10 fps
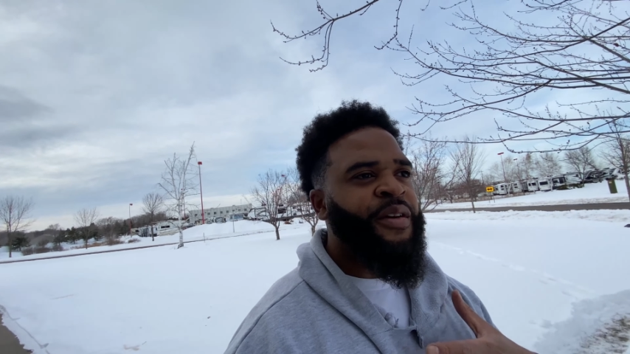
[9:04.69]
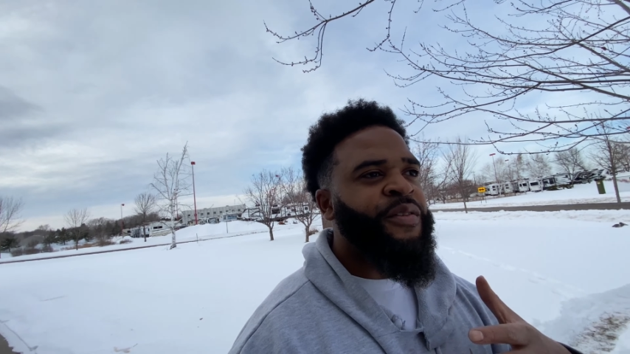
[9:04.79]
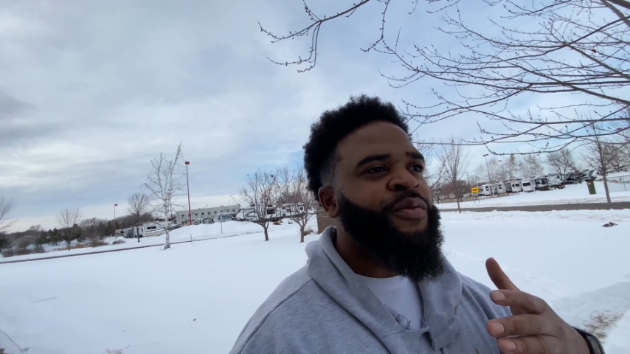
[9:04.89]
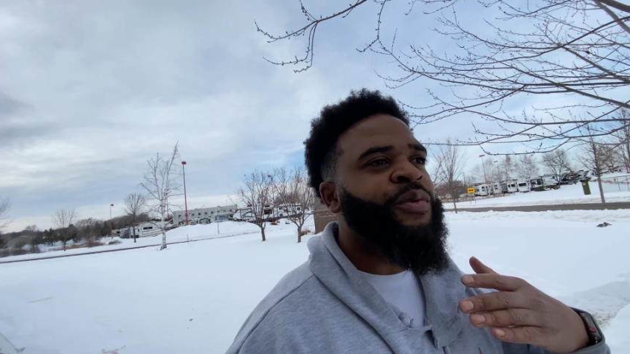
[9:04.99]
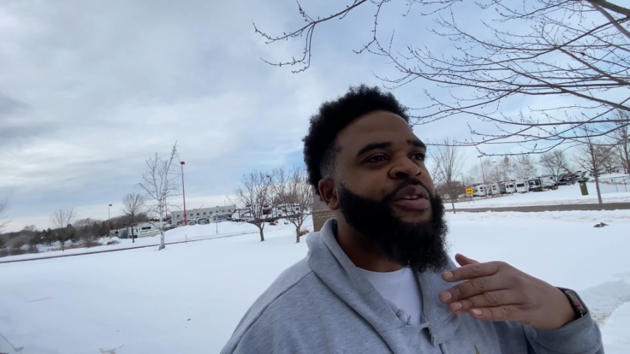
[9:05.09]

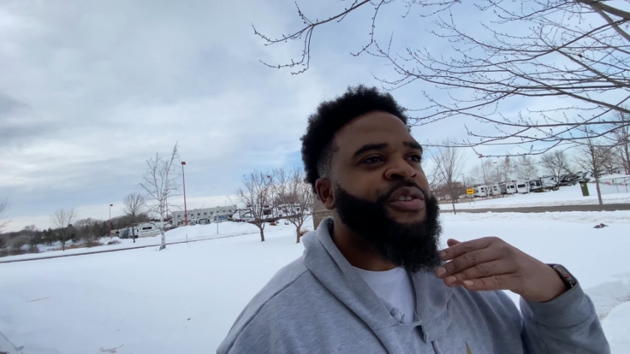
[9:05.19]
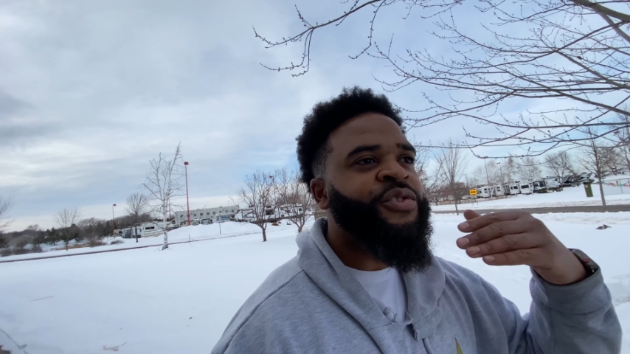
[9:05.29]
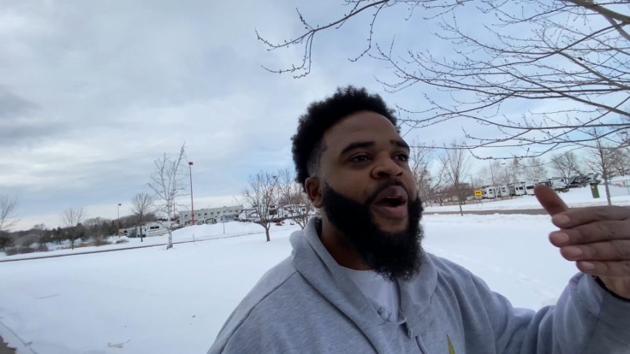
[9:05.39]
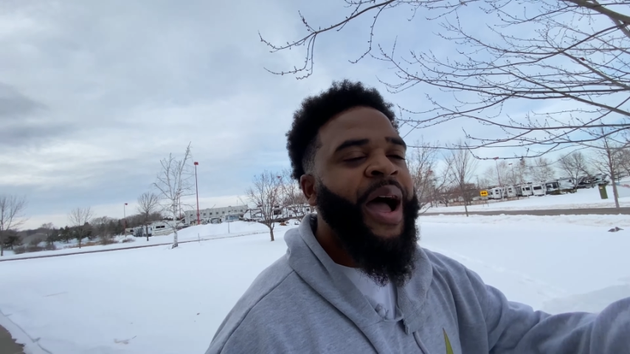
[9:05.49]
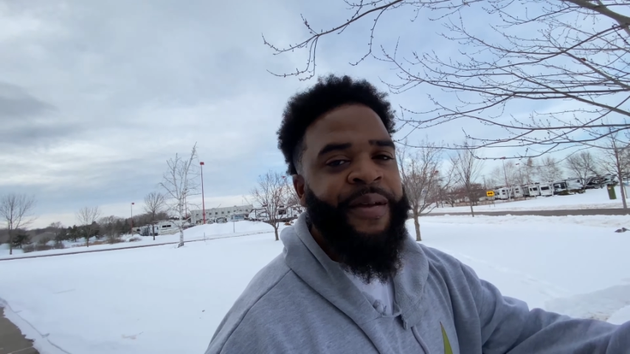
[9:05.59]
When you're
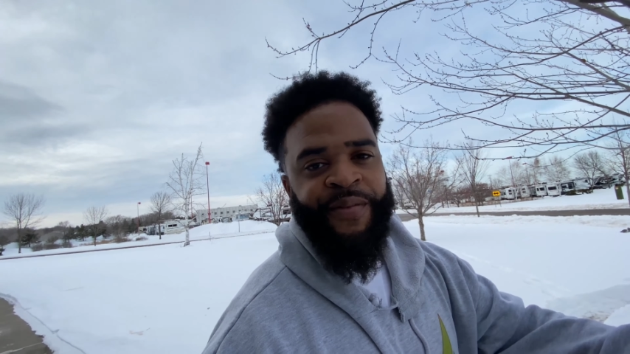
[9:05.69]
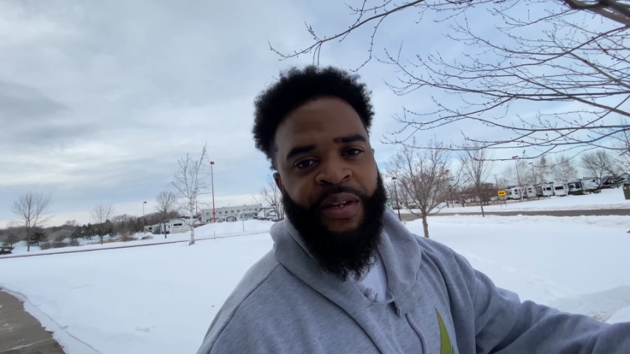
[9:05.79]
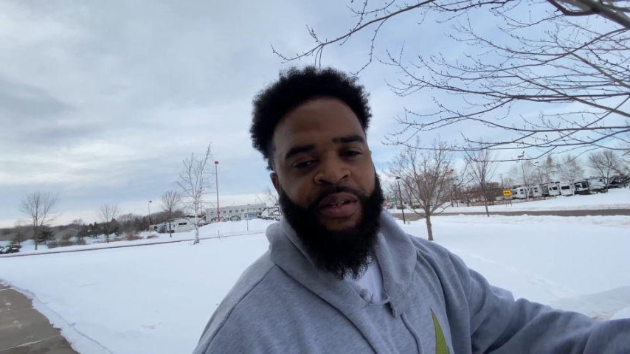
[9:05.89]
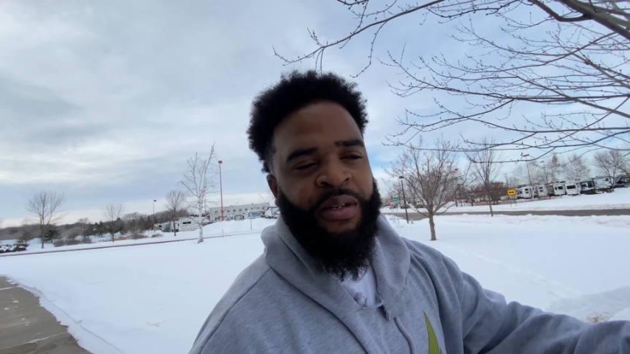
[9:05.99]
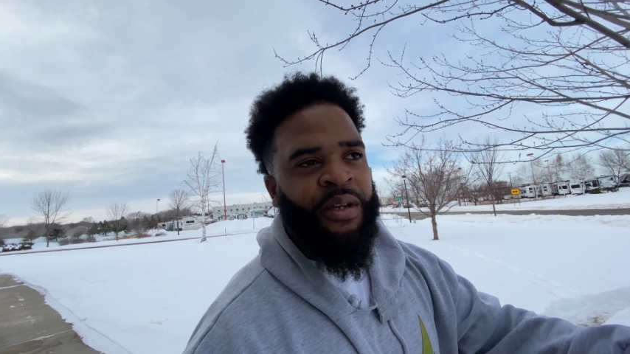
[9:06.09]

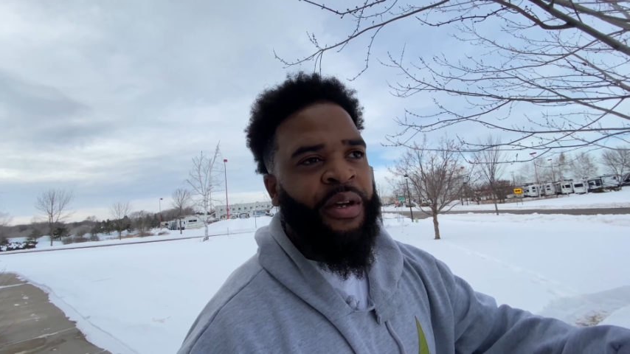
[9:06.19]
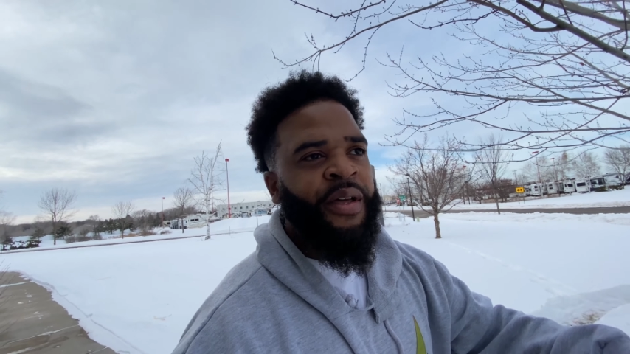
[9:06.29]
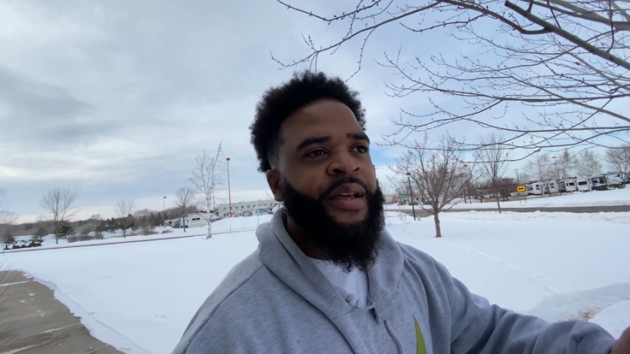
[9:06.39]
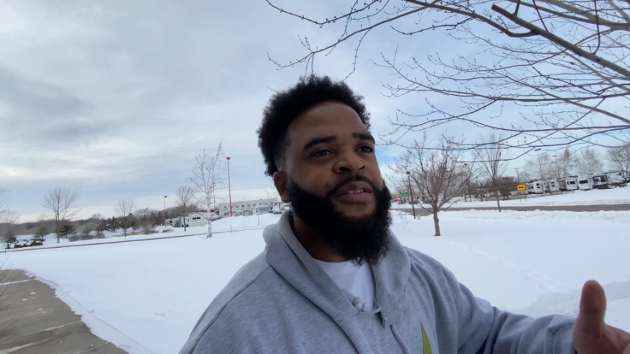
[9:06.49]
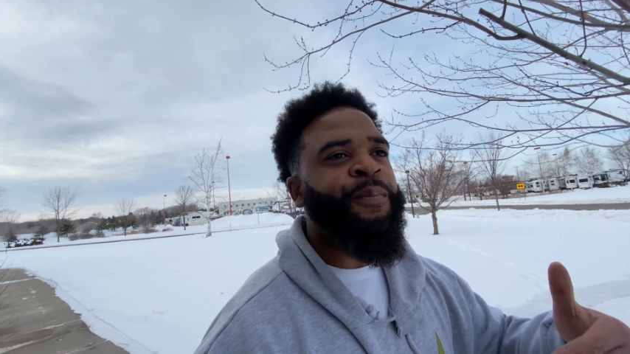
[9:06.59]
driving,
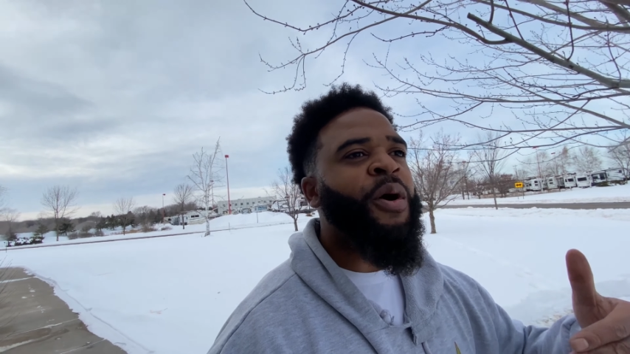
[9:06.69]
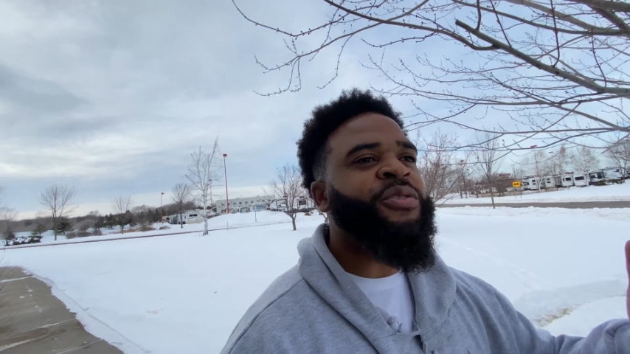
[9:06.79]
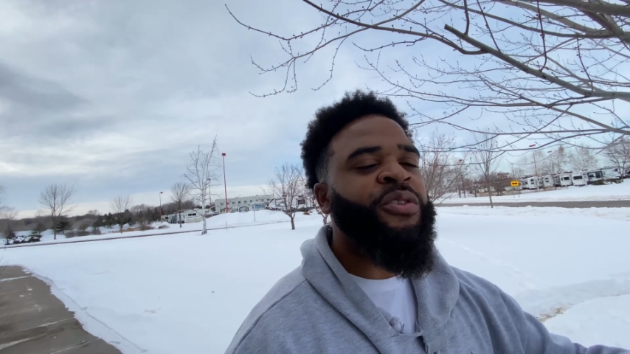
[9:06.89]
it's supposed to